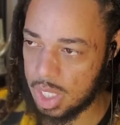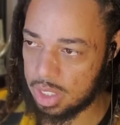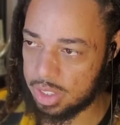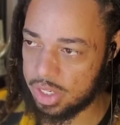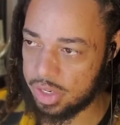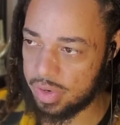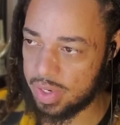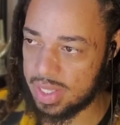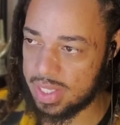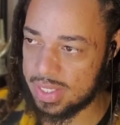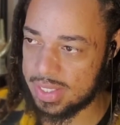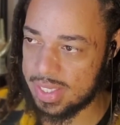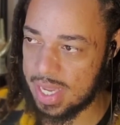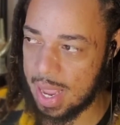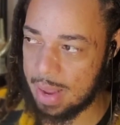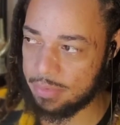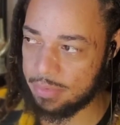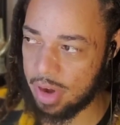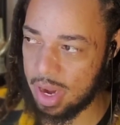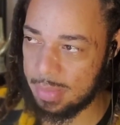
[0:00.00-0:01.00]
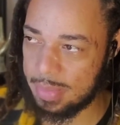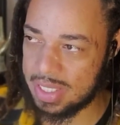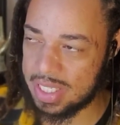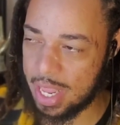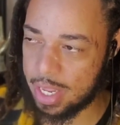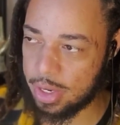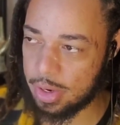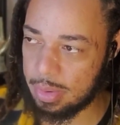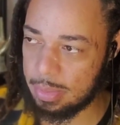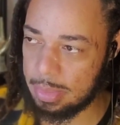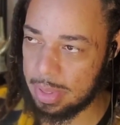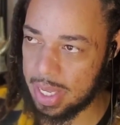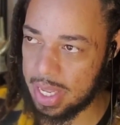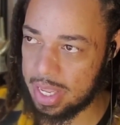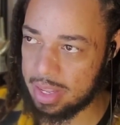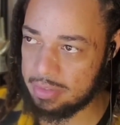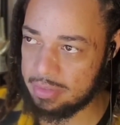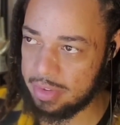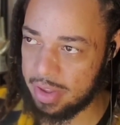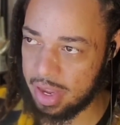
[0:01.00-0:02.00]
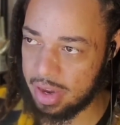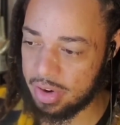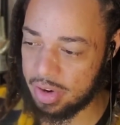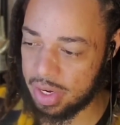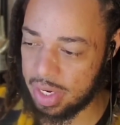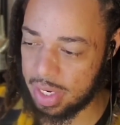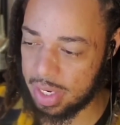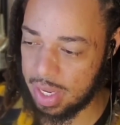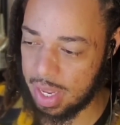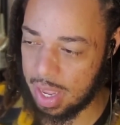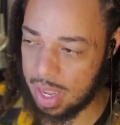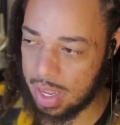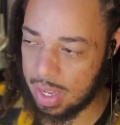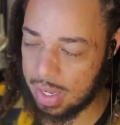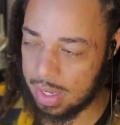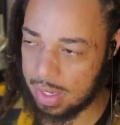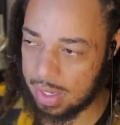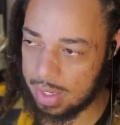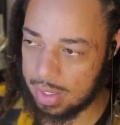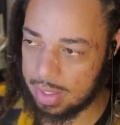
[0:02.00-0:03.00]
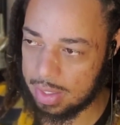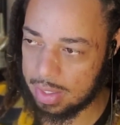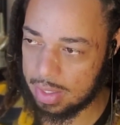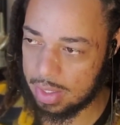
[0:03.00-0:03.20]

during this time frame is like you're being very uh,